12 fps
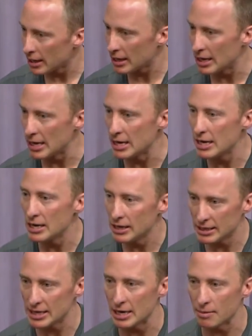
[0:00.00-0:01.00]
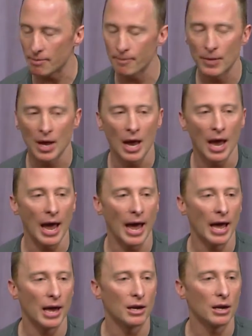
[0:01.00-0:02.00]
key team.
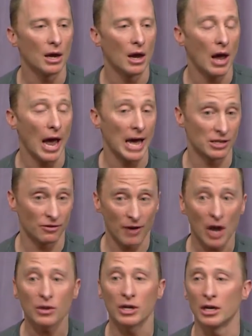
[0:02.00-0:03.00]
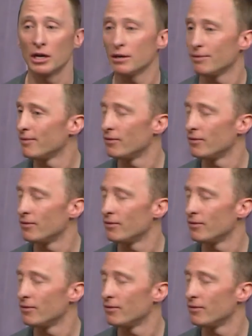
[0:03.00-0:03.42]
And as a founder,